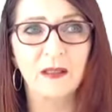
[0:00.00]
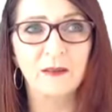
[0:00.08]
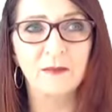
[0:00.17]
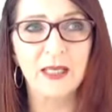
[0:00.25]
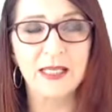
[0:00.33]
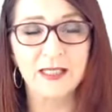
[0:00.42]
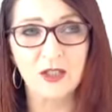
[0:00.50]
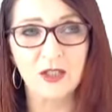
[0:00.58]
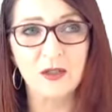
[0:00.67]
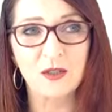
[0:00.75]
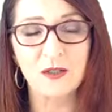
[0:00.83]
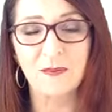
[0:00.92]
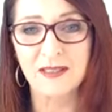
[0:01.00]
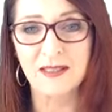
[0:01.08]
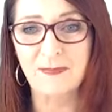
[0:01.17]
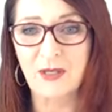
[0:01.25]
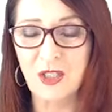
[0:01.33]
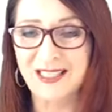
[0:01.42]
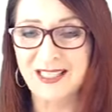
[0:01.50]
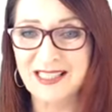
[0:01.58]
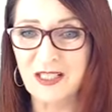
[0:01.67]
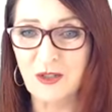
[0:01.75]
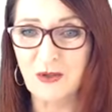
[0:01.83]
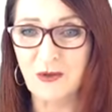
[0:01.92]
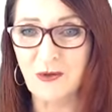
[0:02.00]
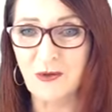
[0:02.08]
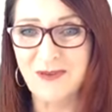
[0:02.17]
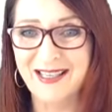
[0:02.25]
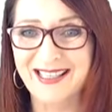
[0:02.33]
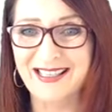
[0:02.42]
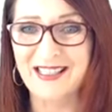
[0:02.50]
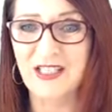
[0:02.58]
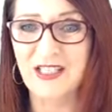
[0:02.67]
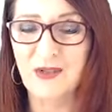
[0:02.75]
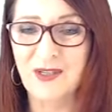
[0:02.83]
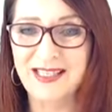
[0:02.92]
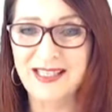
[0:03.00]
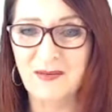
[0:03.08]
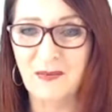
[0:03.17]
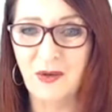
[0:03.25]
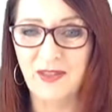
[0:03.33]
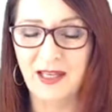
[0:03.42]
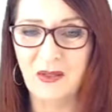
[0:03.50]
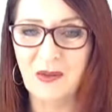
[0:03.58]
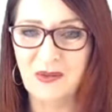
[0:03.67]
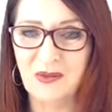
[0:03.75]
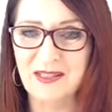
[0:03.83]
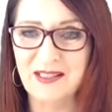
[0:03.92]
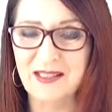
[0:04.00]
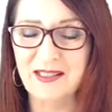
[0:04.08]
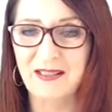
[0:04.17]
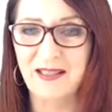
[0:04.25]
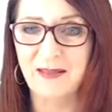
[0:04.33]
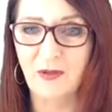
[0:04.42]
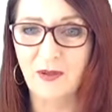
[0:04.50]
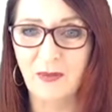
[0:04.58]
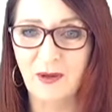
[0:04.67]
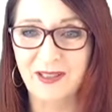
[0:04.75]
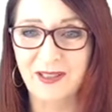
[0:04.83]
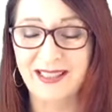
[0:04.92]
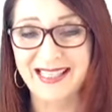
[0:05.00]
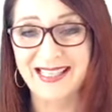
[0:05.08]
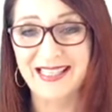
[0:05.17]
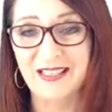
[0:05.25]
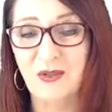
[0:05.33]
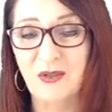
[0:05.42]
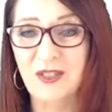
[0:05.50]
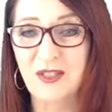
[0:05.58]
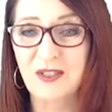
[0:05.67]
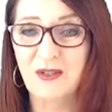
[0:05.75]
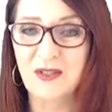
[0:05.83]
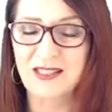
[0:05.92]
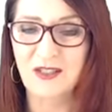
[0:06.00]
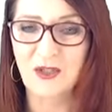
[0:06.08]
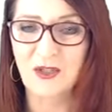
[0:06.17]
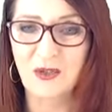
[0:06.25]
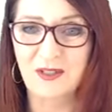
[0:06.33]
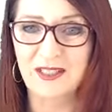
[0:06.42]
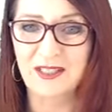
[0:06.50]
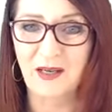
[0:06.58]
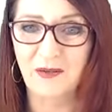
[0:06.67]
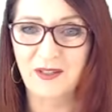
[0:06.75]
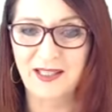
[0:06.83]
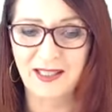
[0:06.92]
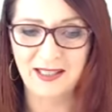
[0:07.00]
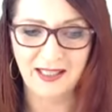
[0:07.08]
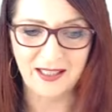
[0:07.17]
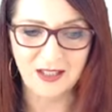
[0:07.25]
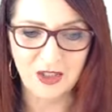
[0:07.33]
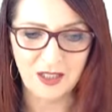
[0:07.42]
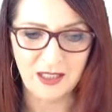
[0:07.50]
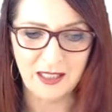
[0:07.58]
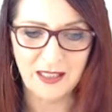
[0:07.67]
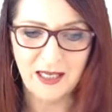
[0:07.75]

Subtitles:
he's a doctor, but a specialist in trauma and stress and what that causes on the body. And he has a huge interest in children's health and ADHD.